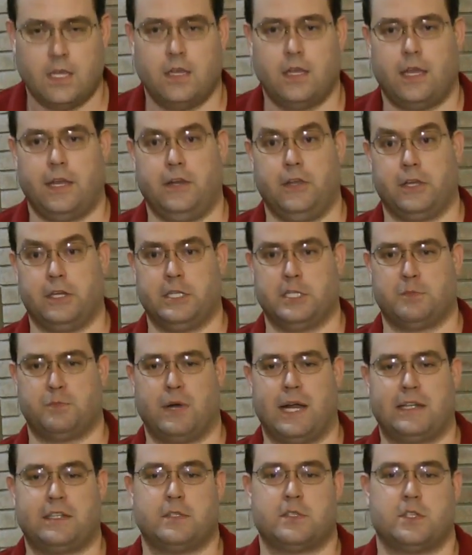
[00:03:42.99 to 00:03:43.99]
You can just
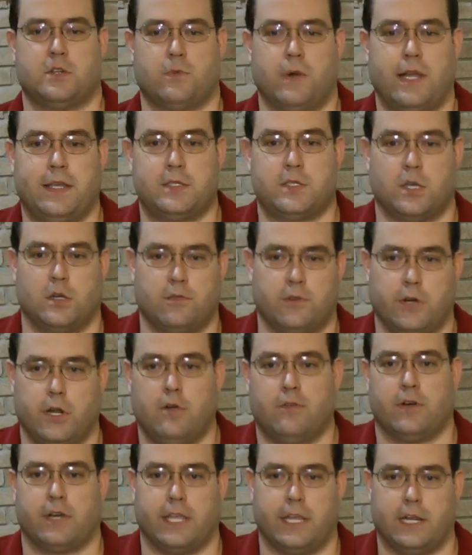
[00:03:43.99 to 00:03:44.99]
practice the rakes over and
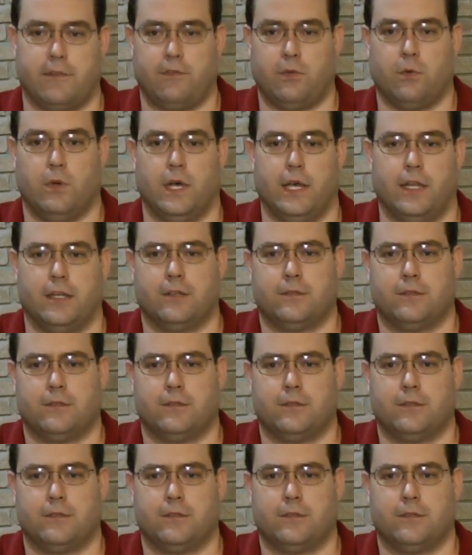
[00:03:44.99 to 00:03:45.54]
over again if you want.